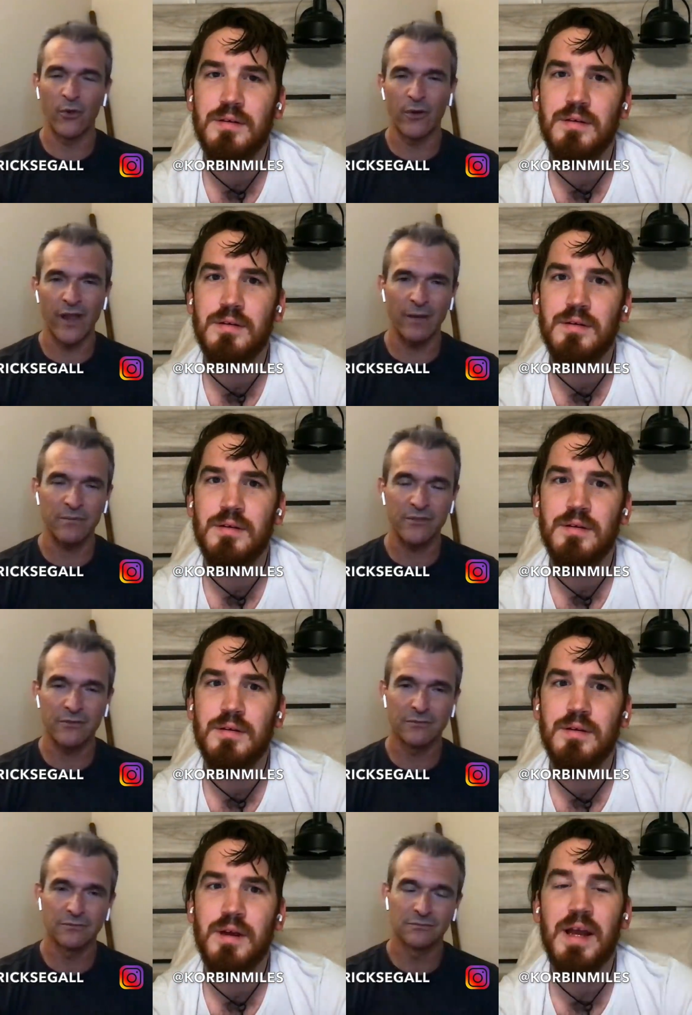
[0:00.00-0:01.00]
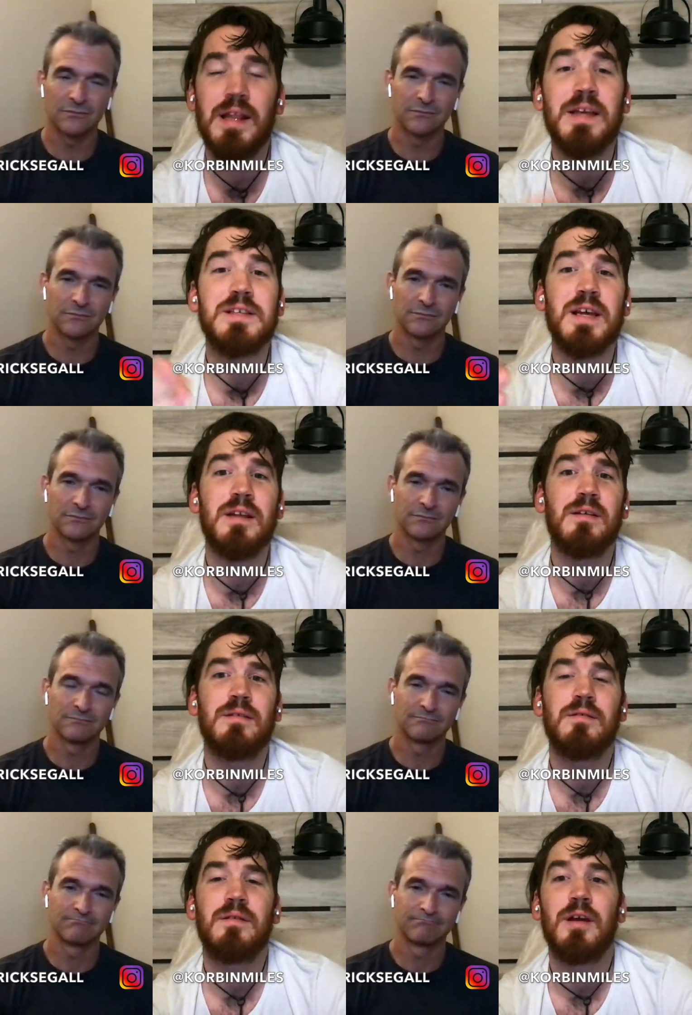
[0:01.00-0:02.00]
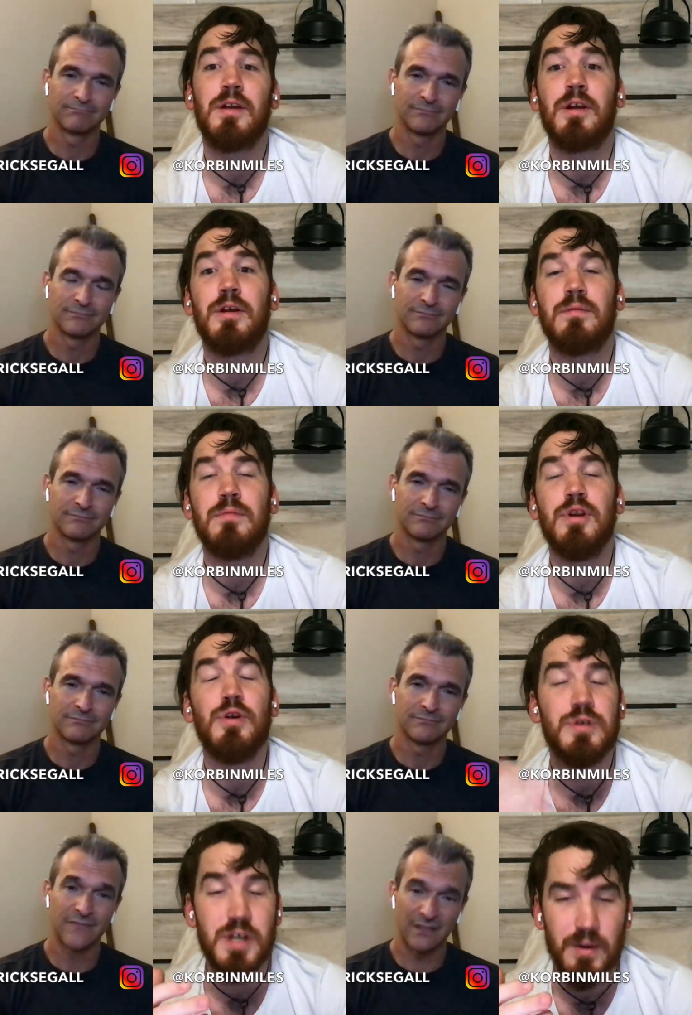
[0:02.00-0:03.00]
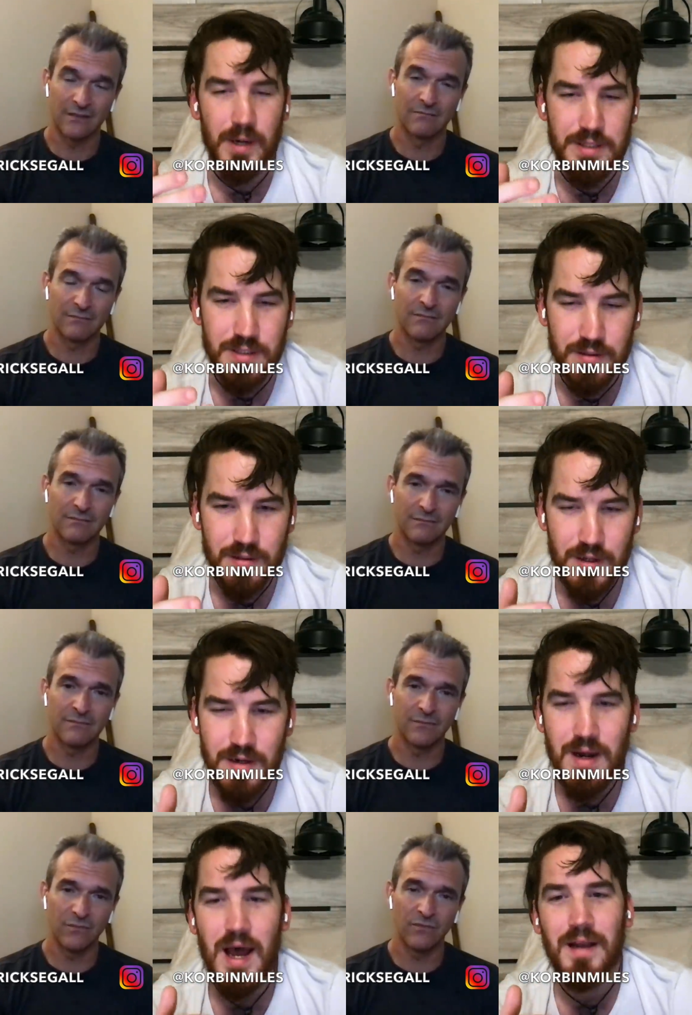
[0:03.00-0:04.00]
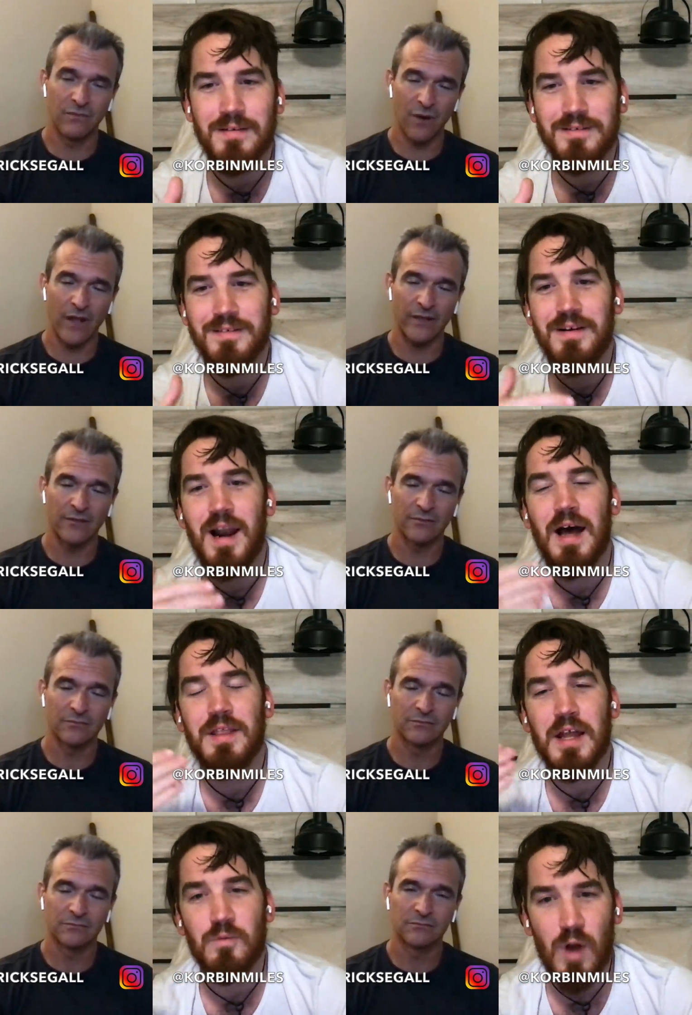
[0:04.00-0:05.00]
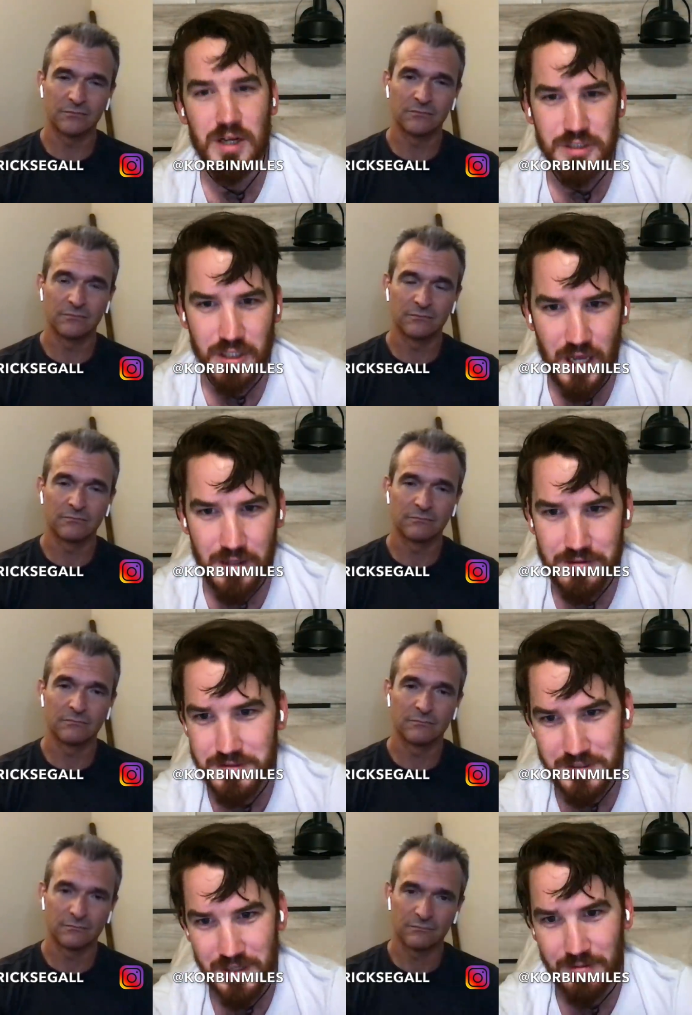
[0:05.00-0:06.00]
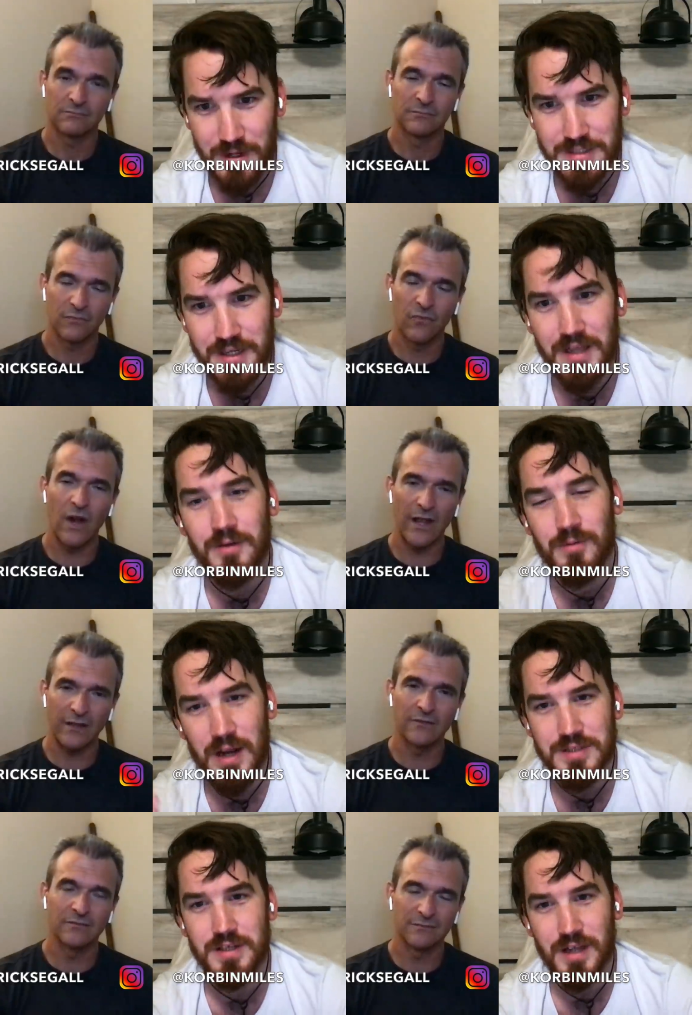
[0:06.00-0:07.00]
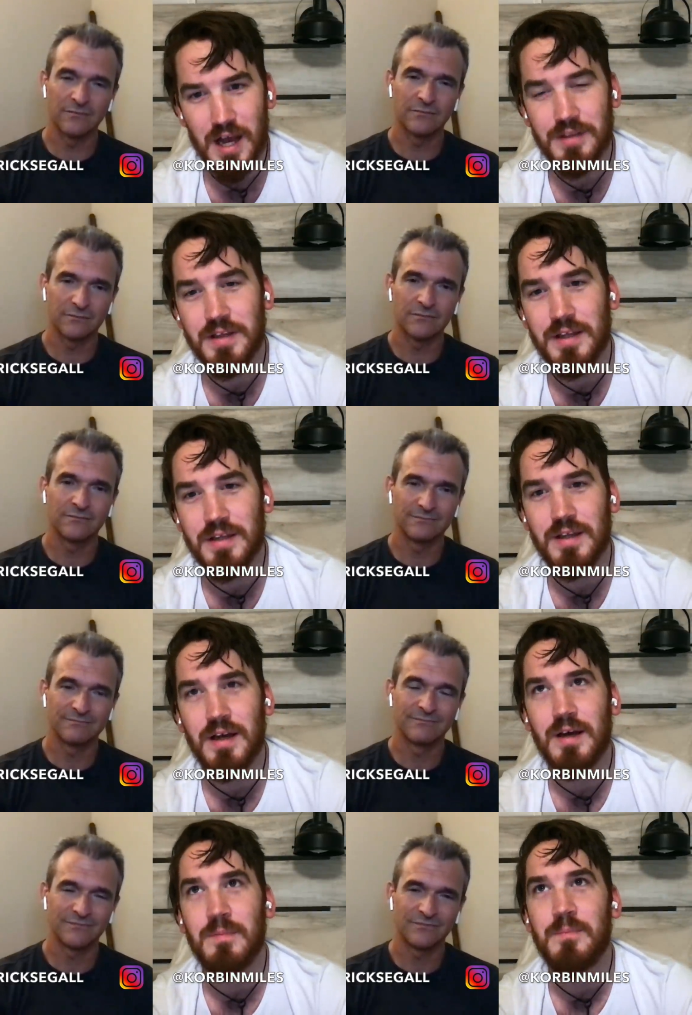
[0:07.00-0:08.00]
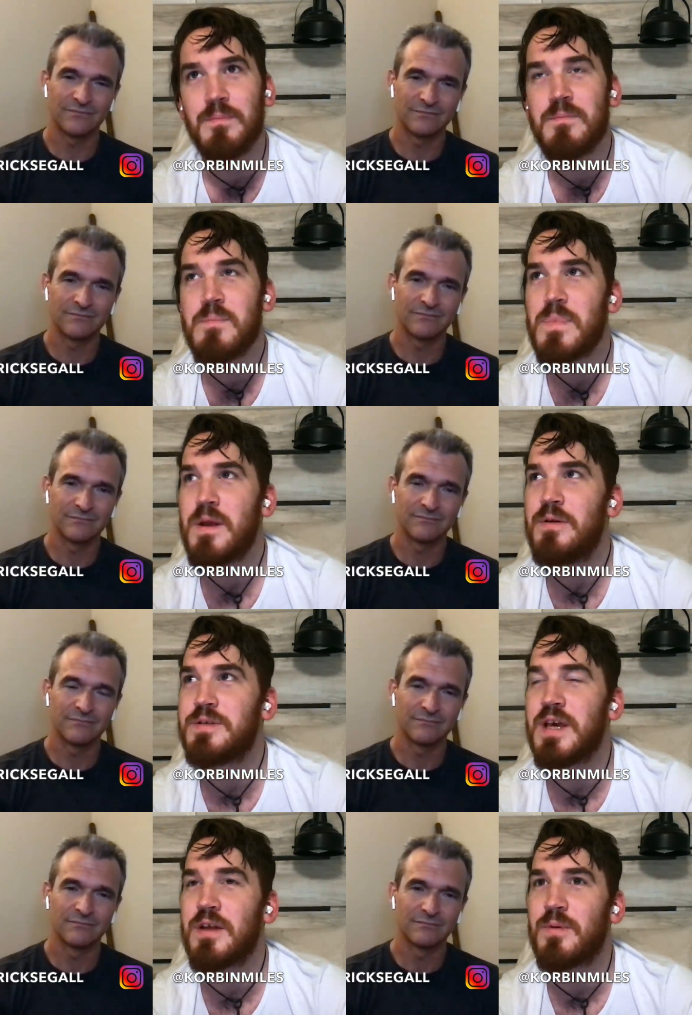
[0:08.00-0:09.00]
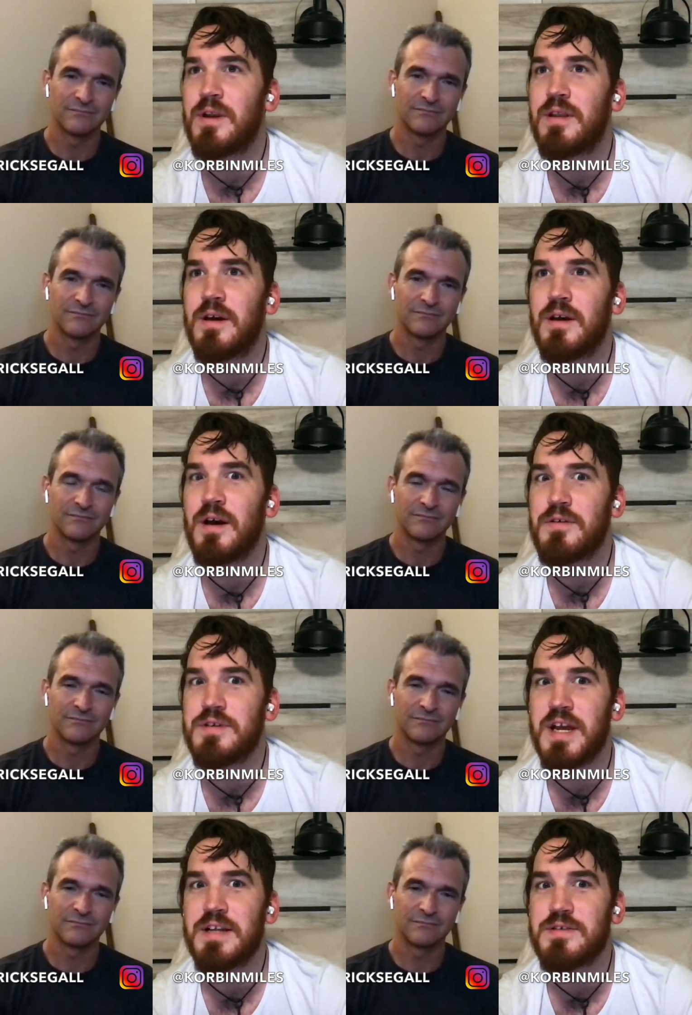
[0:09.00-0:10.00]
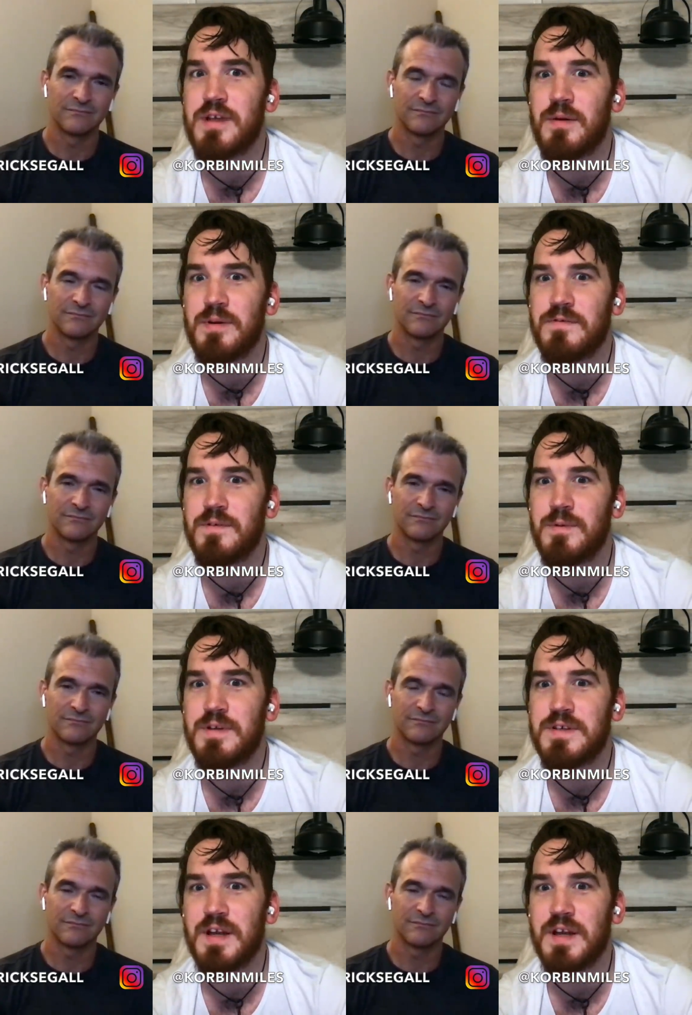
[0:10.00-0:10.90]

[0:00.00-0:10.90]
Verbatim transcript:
Speaker 1: their names.
Speaker 2: At least in the new generation, in, not right, not not Rajnikant's generation. I know right. Rajnikant and um, who's the other one? The other dancer that we we see